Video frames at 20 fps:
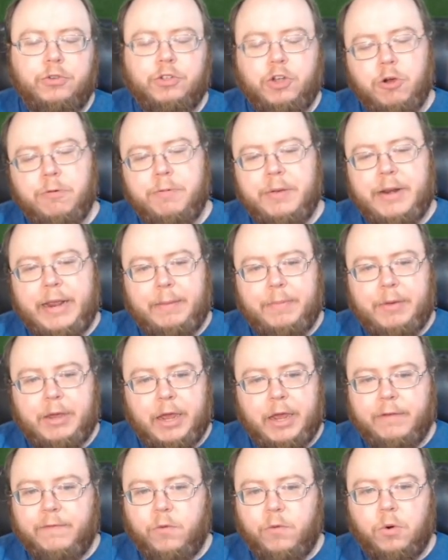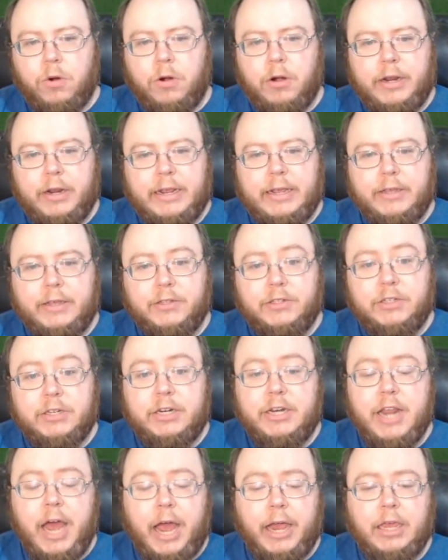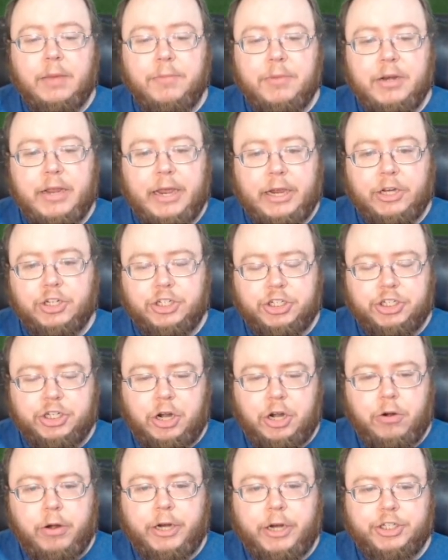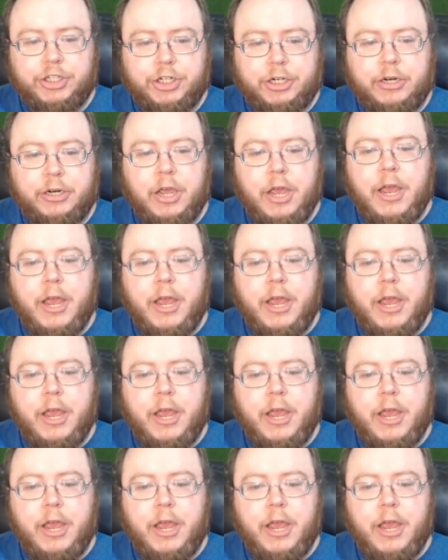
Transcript: OpenAPI for is documentation generation.